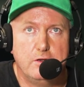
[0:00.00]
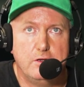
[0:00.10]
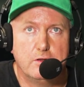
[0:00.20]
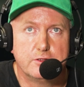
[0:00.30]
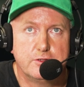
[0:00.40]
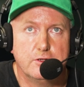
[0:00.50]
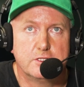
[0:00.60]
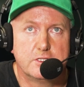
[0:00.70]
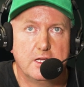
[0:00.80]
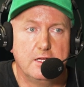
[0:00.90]
you'll
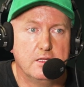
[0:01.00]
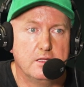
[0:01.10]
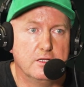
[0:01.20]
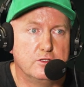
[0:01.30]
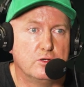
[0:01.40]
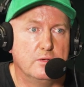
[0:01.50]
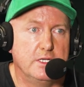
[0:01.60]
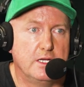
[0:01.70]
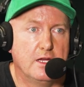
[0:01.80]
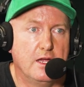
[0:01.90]
soon see the
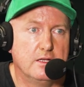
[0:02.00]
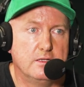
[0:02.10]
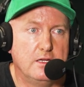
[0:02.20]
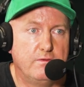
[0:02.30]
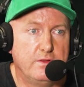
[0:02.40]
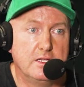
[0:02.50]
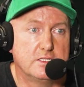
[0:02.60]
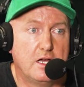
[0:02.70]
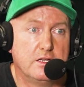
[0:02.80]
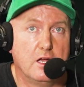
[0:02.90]
enjoyment you get if
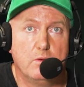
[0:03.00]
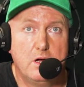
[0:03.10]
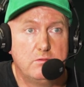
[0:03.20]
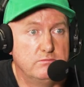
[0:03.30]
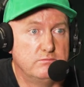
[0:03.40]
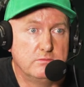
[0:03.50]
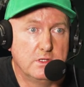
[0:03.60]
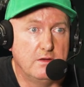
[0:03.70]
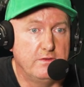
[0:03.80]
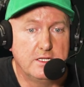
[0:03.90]
things start to go well.
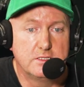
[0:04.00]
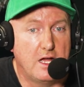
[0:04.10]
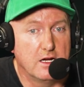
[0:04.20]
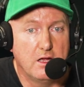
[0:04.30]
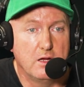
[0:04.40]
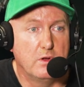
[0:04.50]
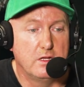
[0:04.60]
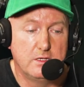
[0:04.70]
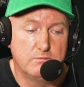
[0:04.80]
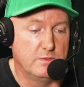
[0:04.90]
And if things aren't going
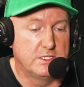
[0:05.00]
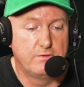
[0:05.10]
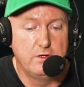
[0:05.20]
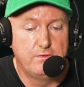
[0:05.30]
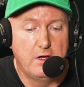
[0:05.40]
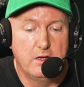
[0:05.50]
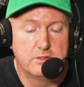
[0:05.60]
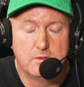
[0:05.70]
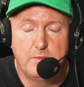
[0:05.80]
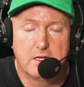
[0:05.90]
well and you miss a few
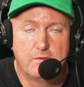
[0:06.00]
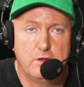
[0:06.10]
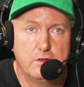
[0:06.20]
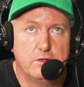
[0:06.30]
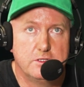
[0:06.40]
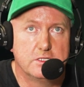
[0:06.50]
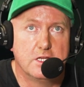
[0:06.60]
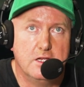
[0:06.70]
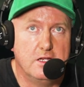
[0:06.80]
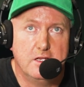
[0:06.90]
photos, you back a few
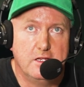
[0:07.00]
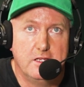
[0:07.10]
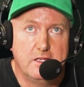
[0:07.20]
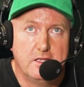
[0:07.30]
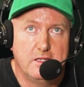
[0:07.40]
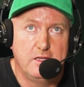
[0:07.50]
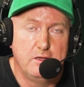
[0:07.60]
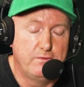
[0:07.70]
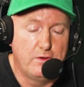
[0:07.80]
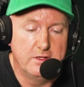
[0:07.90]
losers,
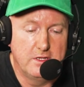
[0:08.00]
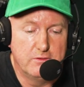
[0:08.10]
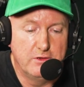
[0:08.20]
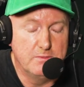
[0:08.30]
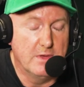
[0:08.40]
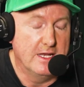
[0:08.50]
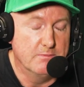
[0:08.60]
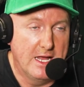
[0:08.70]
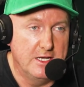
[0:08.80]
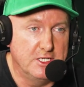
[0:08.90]
you'll find that you're really
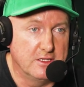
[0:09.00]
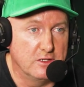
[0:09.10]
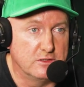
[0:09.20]
man managing